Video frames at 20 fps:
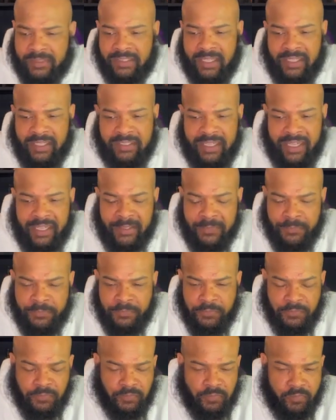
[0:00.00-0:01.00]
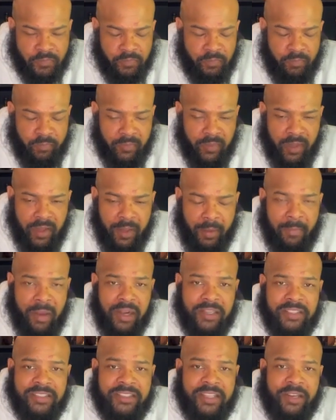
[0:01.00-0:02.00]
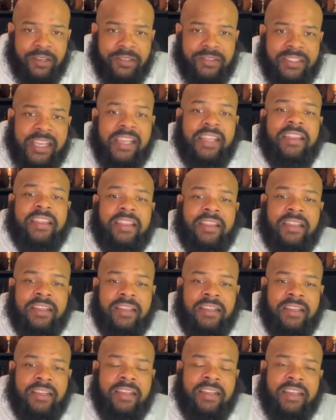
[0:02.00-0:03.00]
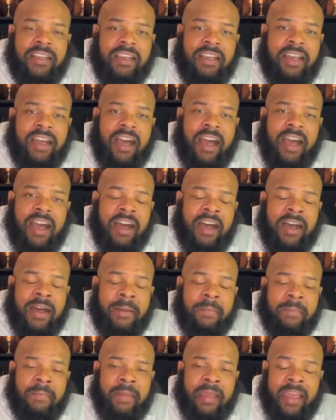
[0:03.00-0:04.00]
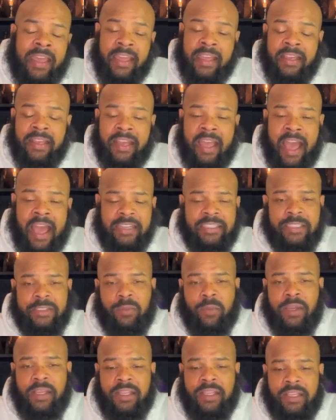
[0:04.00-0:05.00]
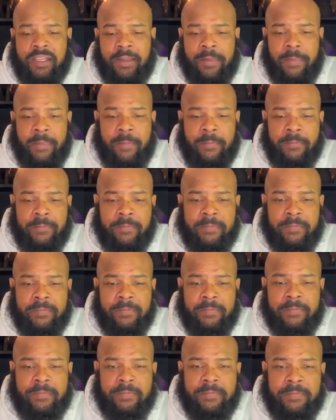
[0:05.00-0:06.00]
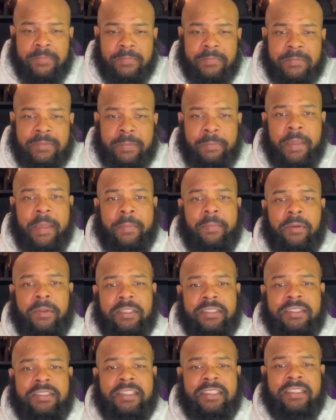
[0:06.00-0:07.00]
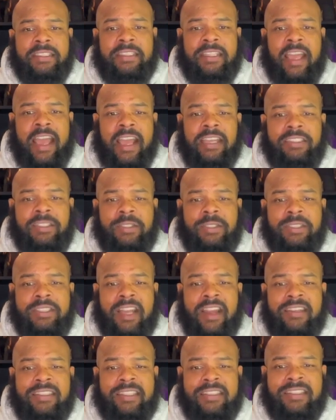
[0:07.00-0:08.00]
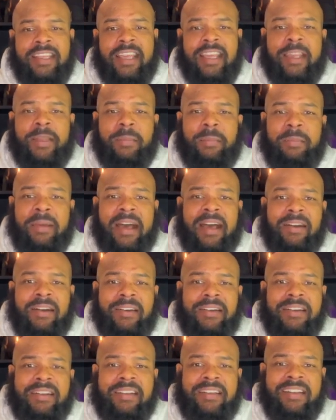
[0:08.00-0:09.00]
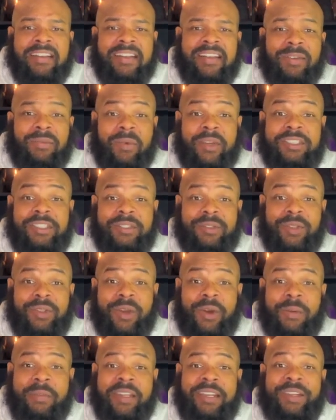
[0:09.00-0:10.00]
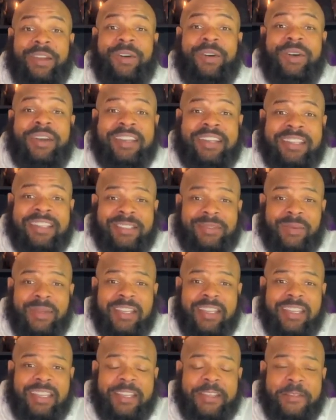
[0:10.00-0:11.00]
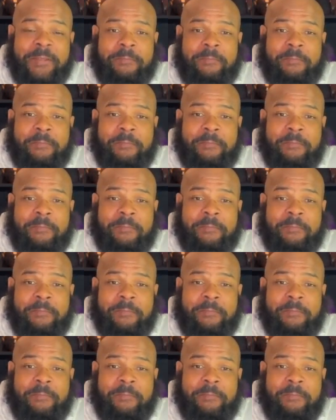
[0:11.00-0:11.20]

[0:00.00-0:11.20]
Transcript: Sunday, uh, March thirteenth. Um, and I just want to people just to, to as you start to think about what you're going to be doing this week,